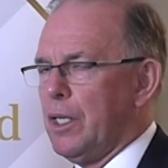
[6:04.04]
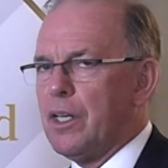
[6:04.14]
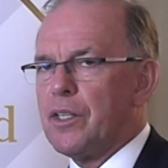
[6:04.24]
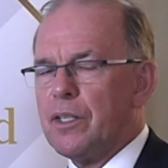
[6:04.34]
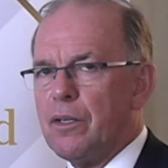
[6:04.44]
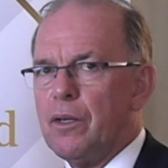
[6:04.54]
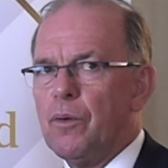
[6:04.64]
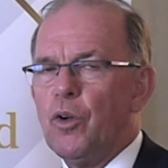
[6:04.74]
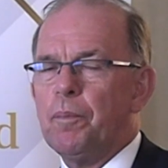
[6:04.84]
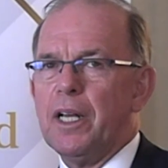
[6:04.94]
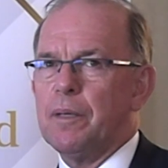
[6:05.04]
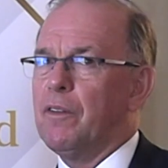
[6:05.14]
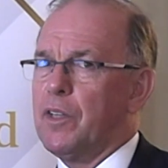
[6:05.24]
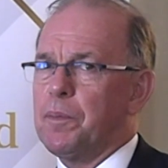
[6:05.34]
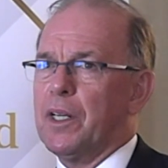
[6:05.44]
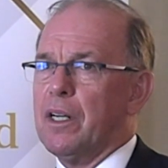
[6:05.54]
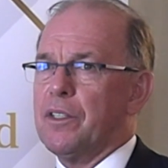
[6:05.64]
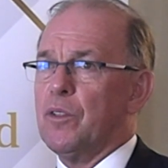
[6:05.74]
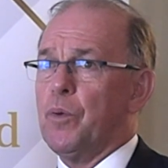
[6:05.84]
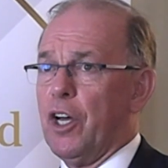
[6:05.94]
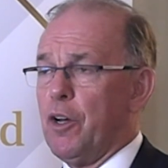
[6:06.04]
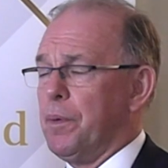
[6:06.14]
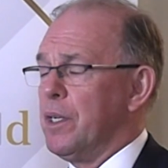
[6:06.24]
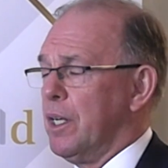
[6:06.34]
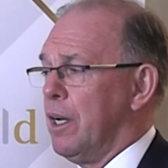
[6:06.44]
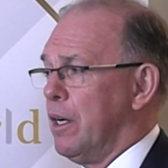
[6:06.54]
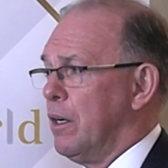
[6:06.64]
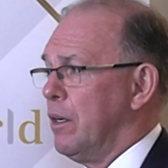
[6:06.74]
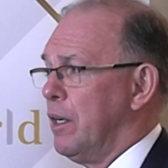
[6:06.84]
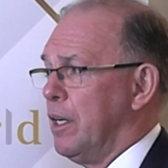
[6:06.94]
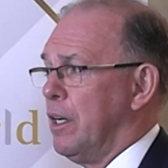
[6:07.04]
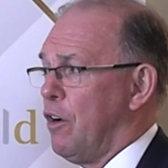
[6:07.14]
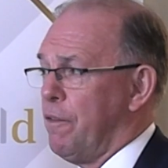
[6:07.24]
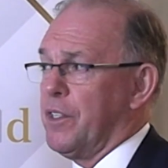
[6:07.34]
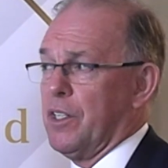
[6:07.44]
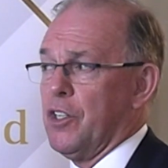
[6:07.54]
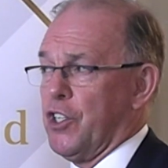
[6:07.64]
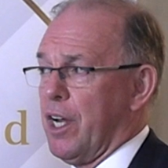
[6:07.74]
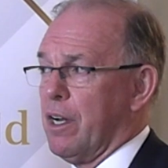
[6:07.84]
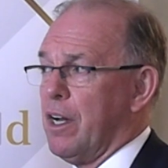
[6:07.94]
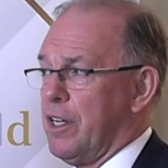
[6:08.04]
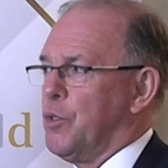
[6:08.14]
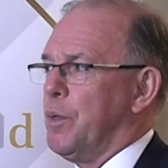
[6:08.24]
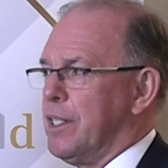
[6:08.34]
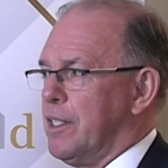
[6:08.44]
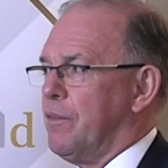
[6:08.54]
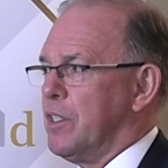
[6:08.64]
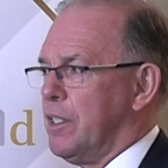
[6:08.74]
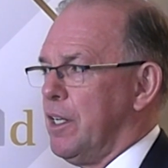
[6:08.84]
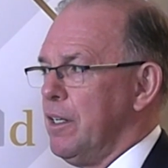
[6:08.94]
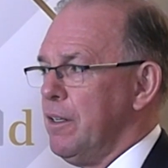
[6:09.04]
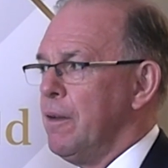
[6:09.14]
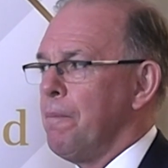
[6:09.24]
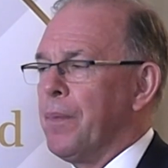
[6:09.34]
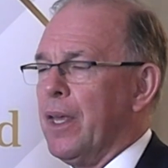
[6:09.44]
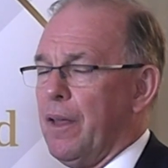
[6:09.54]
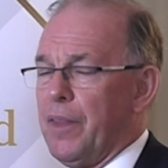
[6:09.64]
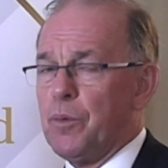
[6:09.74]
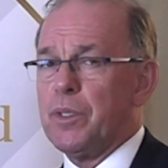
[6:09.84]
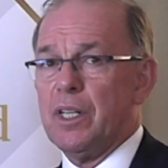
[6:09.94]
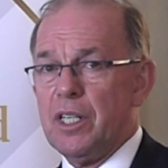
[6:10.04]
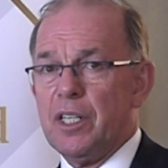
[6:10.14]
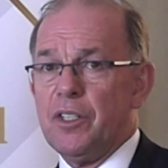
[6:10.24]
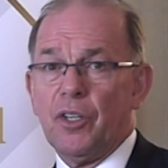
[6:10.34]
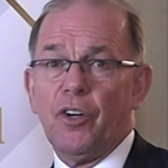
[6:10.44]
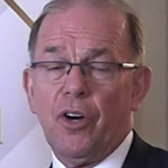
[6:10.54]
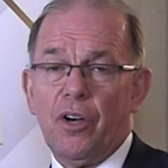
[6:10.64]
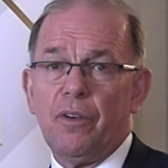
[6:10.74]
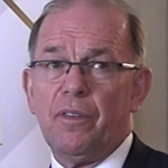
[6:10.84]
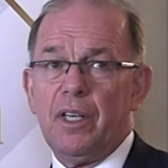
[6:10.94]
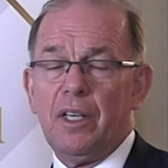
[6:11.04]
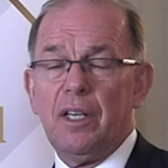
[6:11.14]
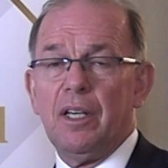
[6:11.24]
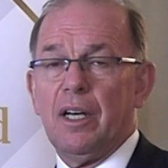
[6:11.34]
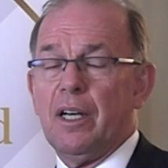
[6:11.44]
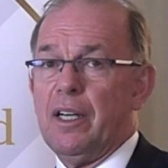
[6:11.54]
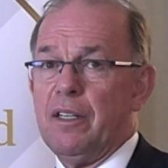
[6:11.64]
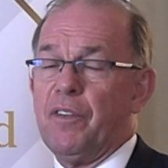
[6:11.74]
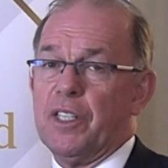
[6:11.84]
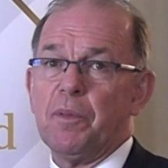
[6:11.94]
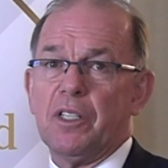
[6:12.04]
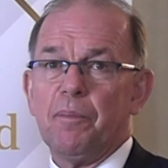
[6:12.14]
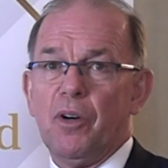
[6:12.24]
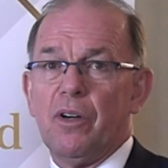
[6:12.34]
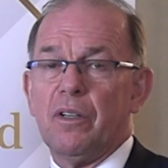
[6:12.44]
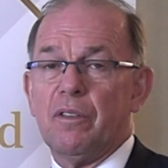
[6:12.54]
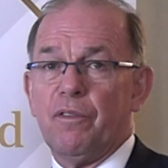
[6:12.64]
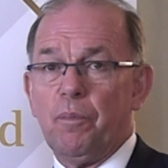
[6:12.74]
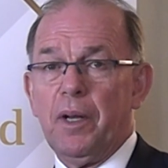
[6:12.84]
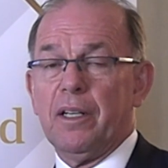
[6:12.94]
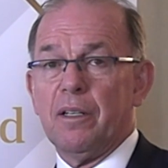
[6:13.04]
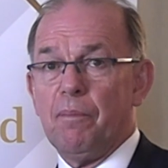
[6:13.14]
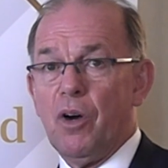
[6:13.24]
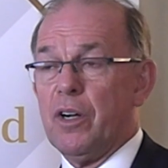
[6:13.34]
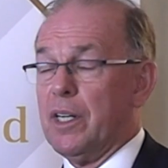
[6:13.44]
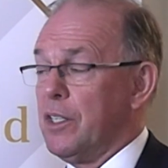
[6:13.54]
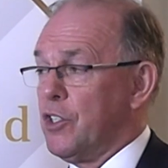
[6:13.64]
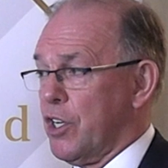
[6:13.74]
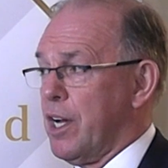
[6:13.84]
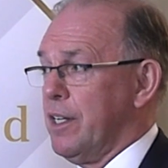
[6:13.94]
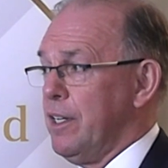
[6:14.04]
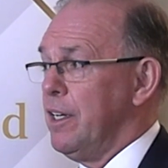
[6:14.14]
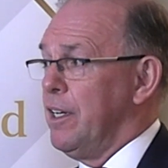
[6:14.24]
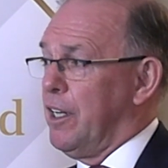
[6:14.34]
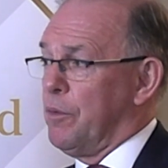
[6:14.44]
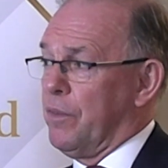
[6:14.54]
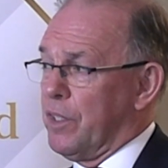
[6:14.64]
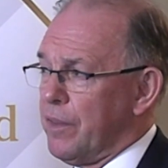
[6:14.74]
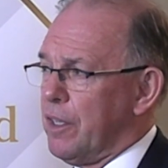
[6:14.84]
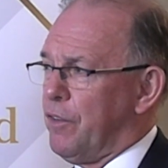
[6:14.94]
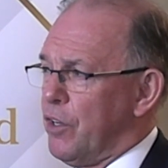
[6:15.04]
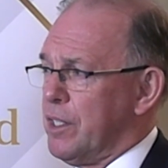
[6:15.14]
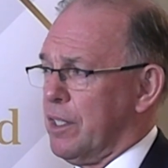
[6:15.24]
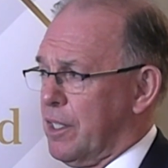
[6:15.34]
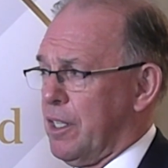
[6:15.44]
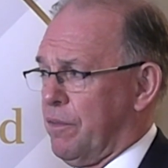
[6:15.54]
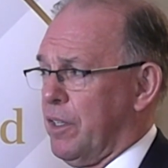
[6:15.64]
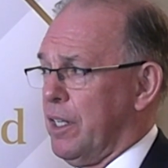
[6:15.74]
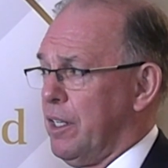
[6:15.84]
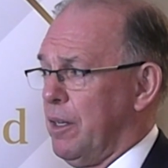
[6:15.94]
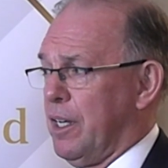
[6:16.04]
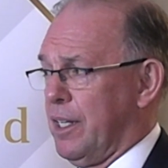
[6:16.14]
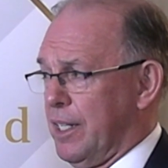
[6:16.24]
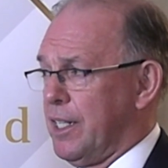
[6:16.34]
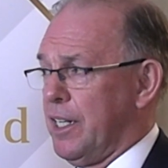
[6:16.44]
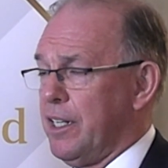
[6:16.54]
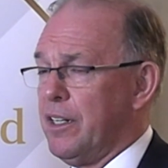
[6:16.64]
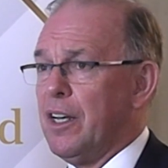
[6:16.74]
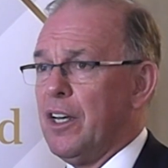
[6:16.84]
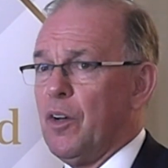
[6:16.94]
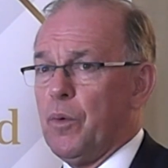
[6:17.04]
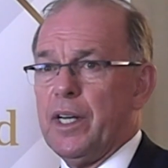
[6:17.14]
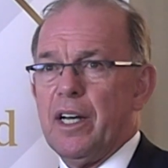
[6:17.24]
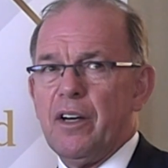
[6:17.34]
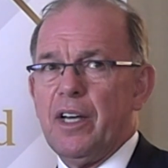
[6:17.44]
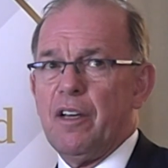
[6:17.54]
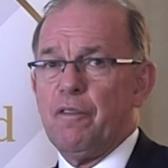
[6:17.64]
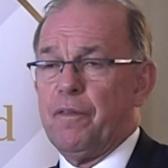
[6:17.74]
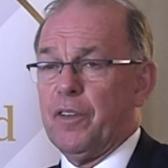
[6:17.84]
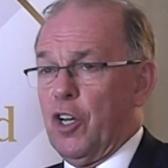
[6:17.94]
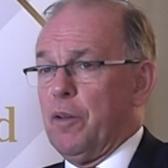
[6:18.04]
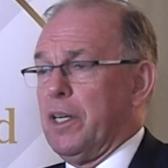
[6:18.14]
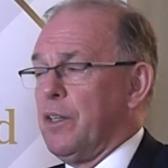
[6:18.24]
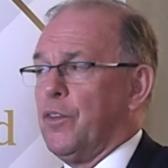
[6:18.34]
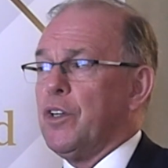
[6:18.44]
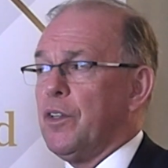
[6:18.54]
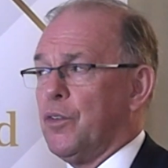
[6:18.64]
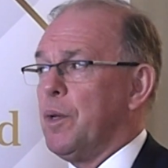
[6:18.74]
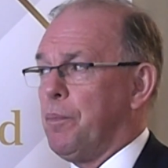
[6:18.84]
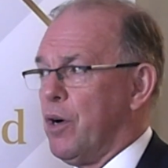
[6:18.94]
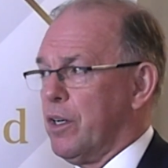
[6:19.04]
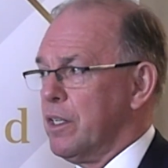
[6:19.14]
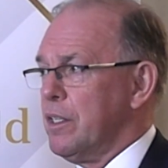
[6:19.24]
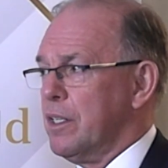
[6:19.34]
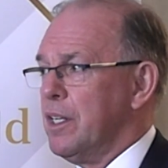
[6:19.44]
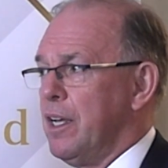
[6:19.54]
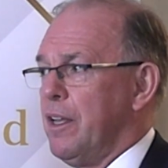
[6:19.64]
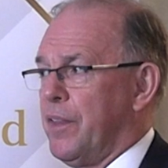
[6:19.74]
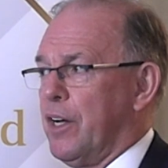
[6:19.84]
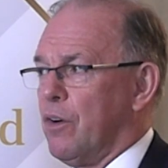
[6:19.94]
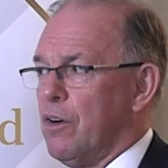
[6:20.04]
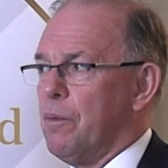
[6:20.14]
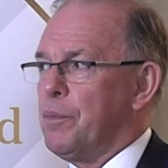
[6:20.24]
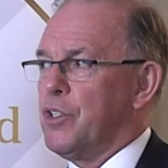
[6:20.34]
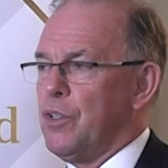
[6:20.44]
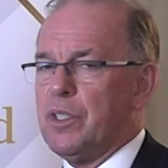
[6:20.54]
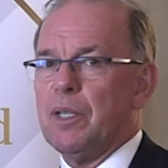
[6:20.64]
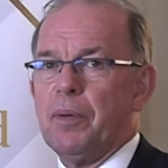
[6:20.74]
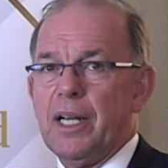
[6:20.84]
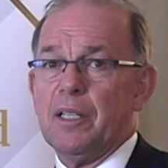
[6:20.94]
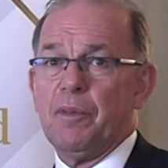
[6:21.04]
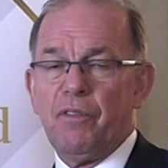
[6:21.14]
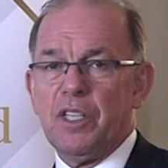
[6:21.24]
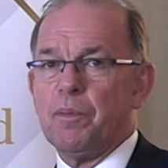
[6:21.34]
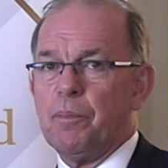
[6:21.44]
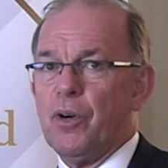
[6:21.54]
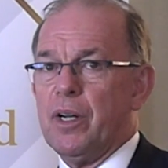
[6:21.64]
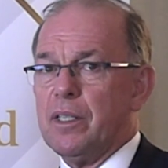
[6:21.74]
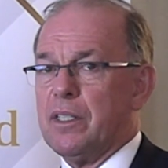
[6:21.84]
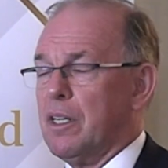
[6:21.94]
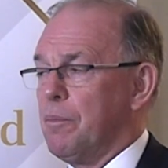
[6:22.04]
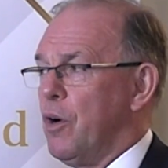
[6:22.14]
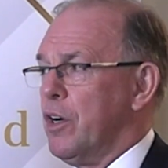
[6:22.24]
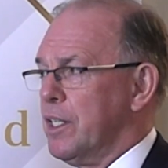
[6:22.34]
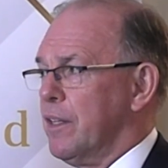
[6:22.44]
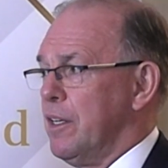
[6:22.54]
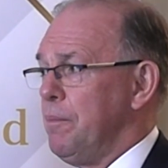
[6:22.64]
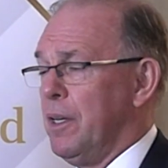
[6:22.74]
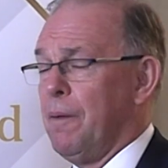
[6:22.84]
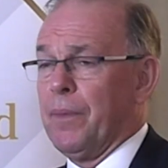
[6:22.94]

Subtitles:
Yeah, so World Platinum Investment Council, we opened our office in Shanghai in 2017. And that was initially to grow the investment demand for platinum market in China. And we've done that very successfully indeed. We now have globally 33 partners that are producing platinum investment products and marketing them.